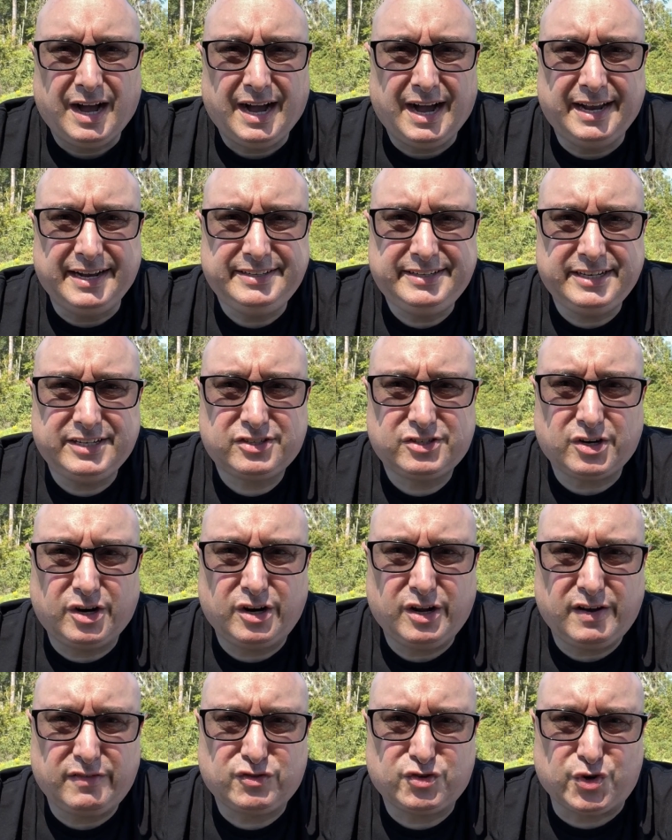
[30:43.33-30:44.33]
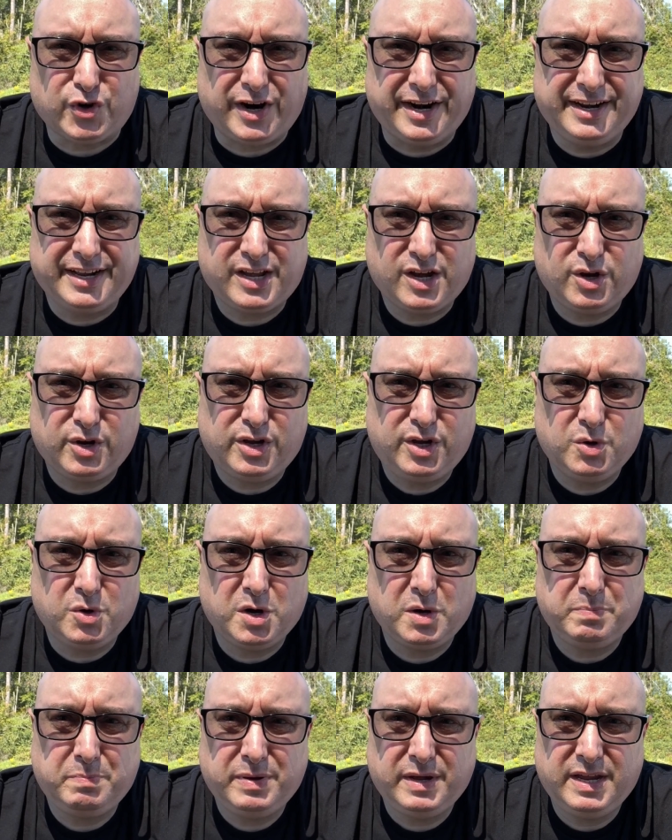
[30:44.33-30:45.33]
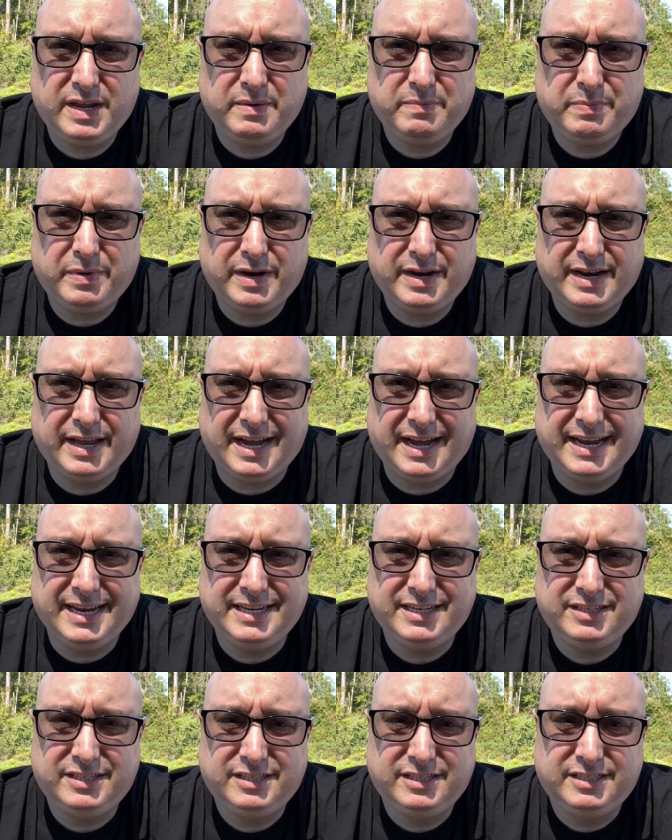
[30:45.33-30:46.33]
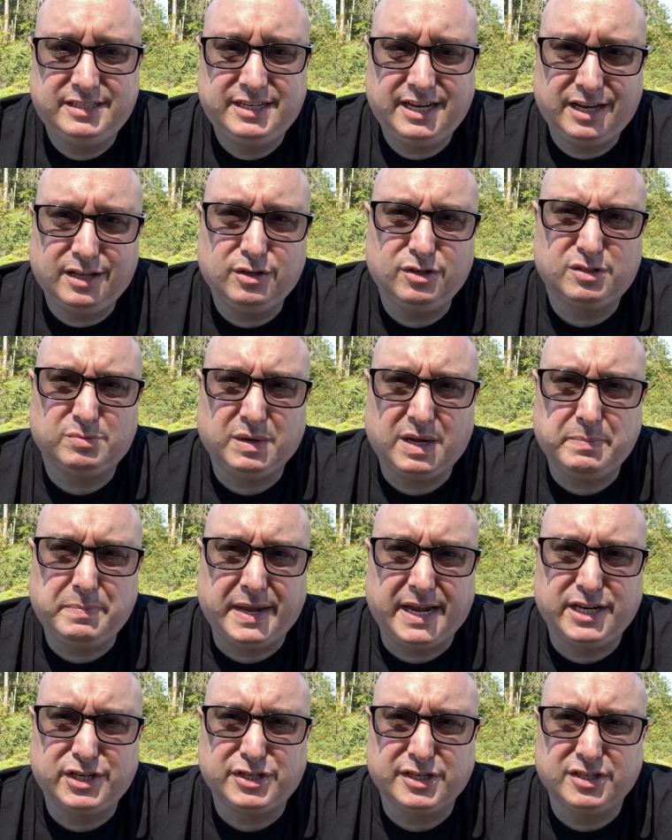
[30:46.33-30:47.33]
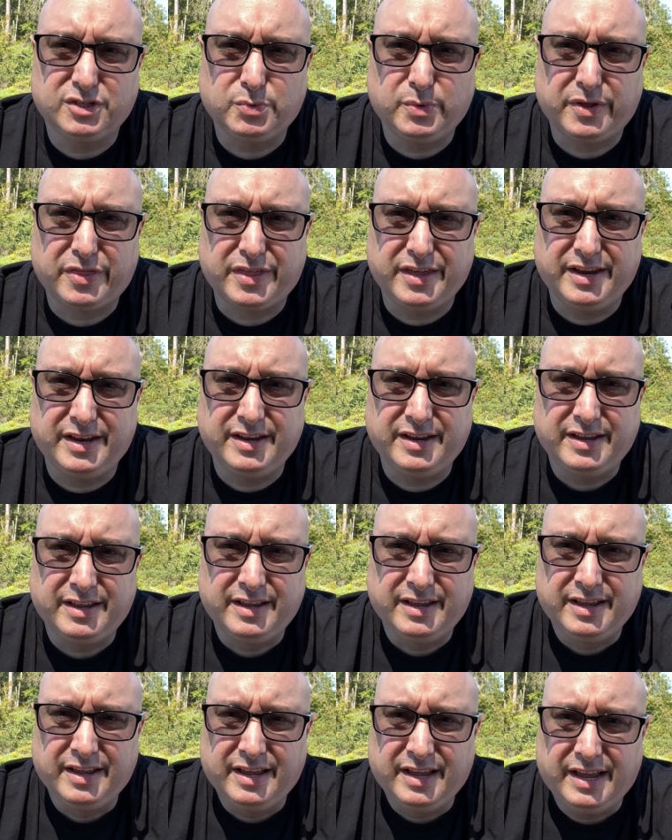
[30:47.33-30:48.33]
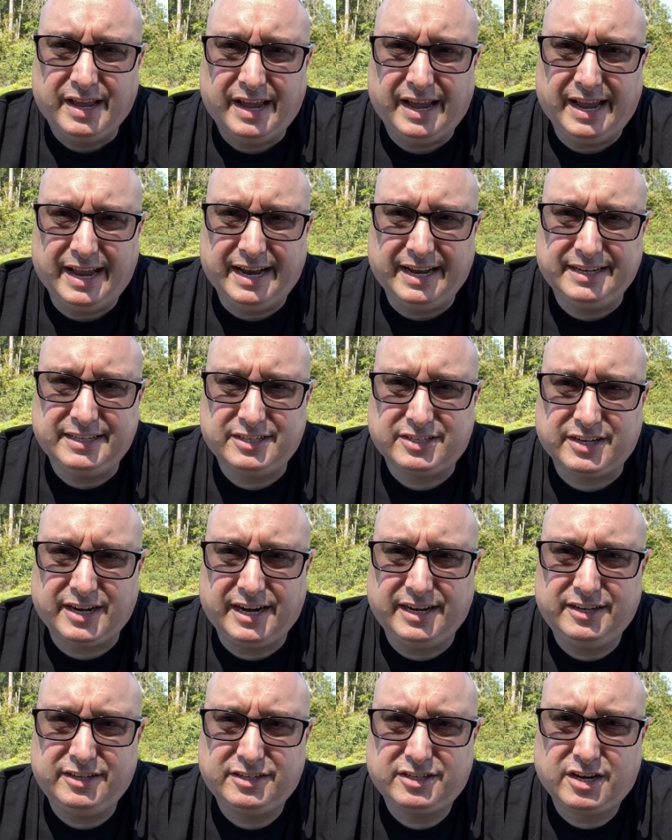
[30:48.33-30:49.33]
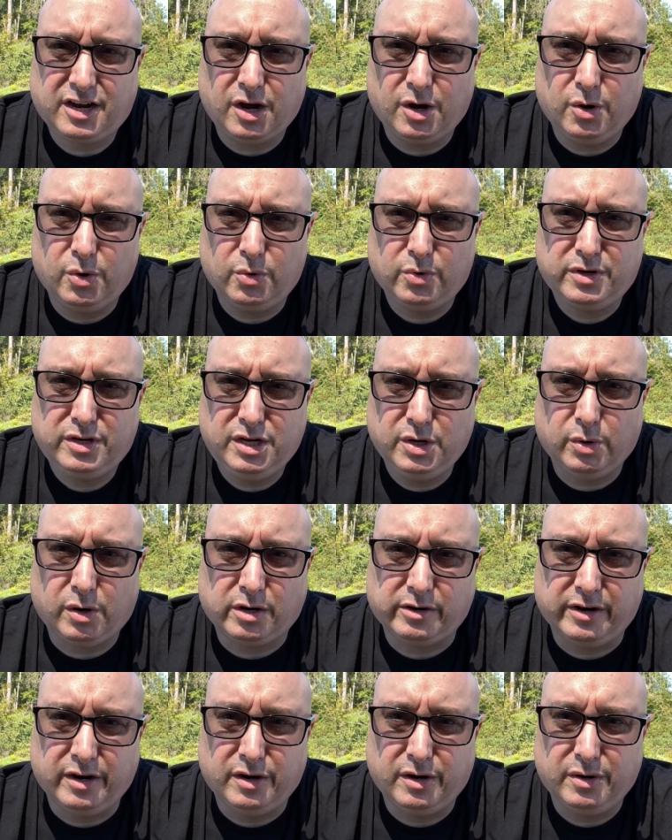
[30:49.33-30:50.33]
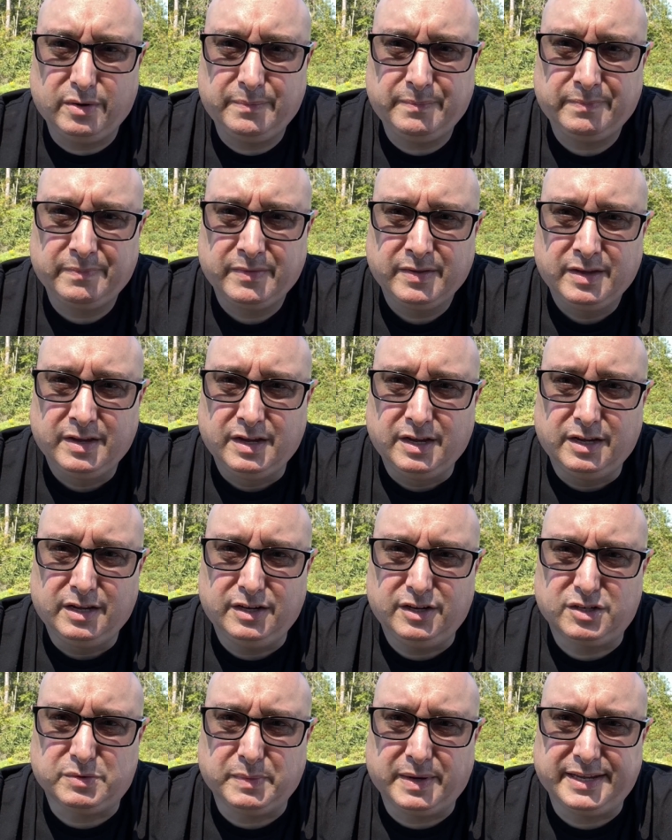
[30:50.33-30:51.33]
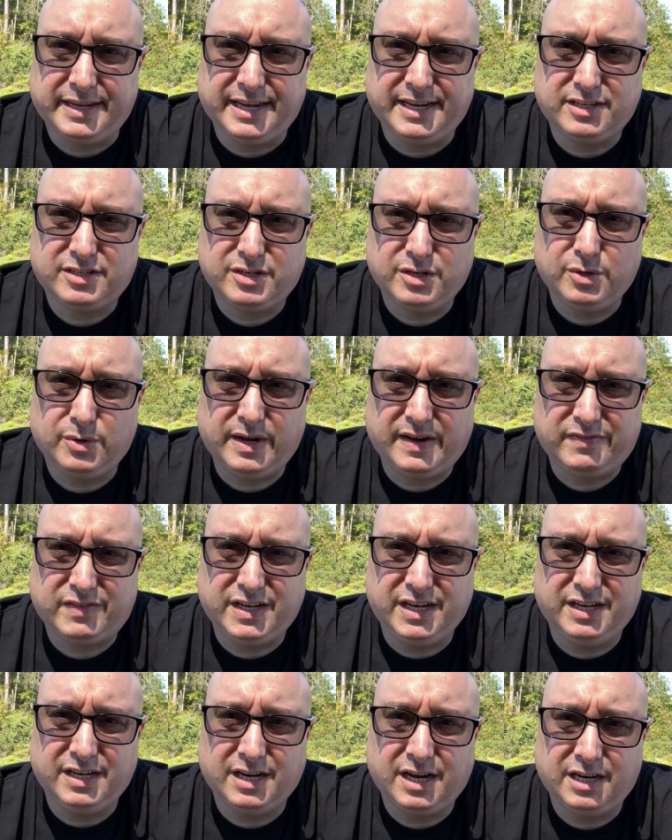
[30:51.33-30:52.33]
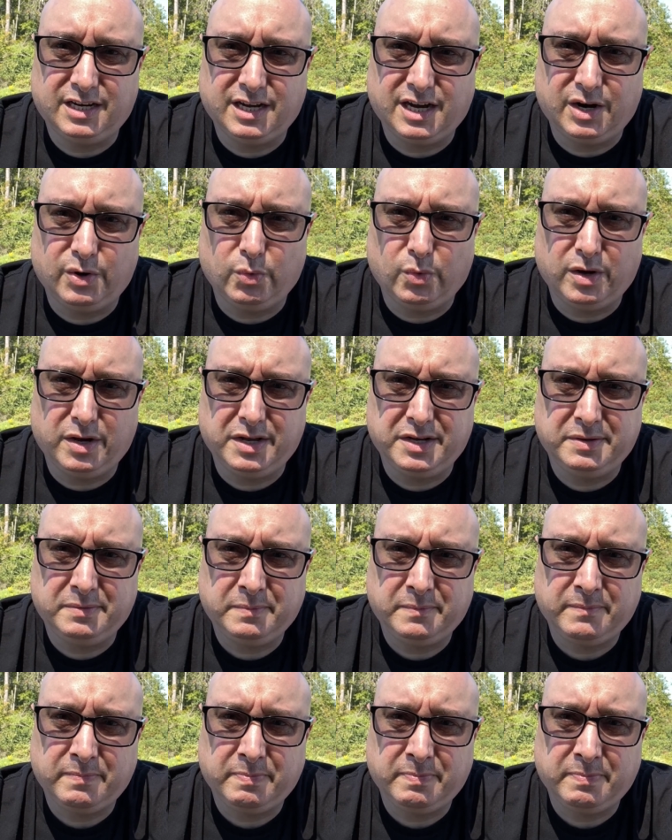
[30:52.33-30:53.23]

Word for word: I did start off trying to go Q R P, but I did lose my patience with it and decided to just go Q R O, use my Yaesu F T nine ninety-one.